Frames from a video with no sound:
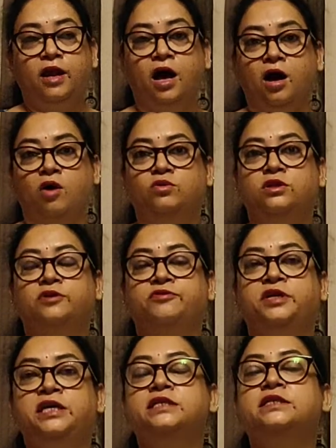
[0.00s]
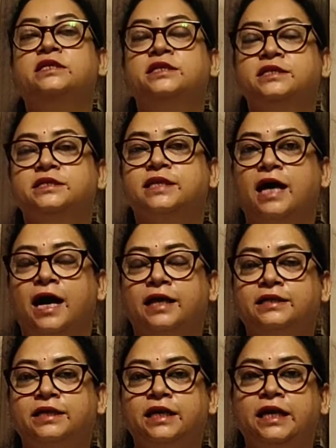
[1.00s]
Now, the reason is
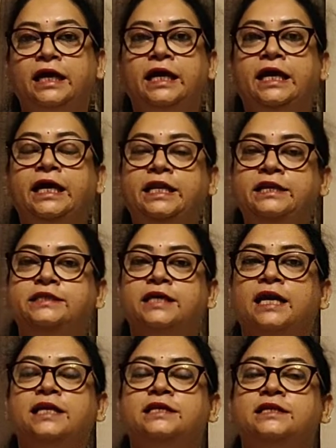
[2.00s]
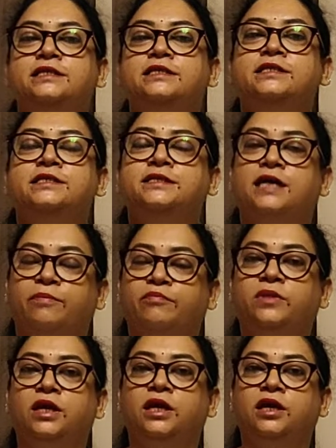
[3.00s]
that intelligence is
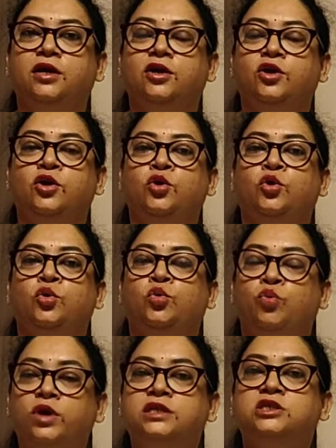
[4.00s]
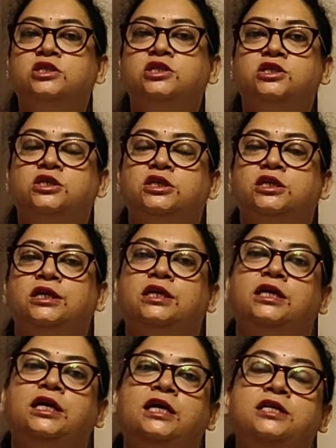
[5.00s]
something which
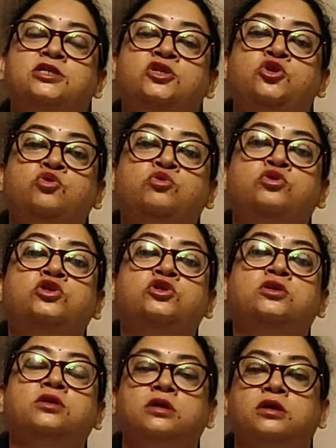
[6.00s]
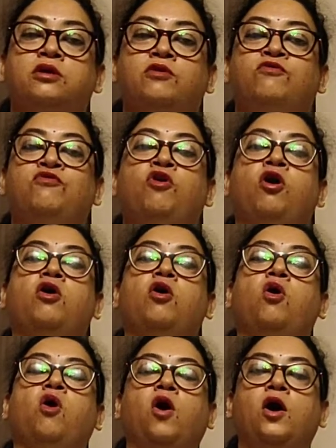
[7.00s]
is used
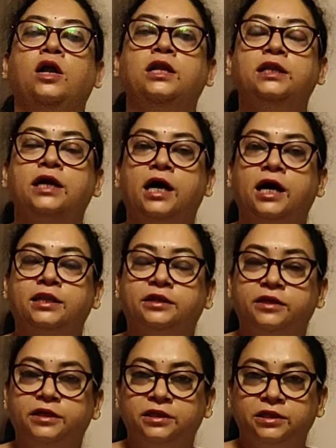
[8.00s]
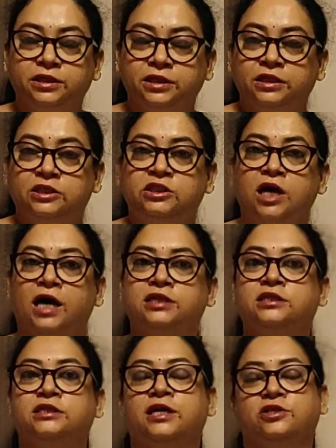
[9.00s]
for all the other
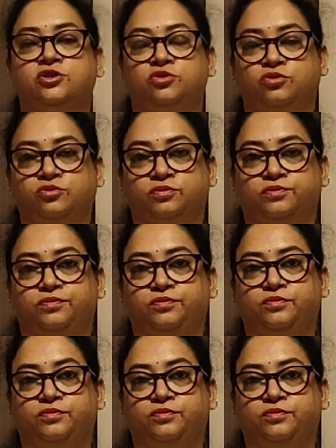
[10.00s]
tasks that you do.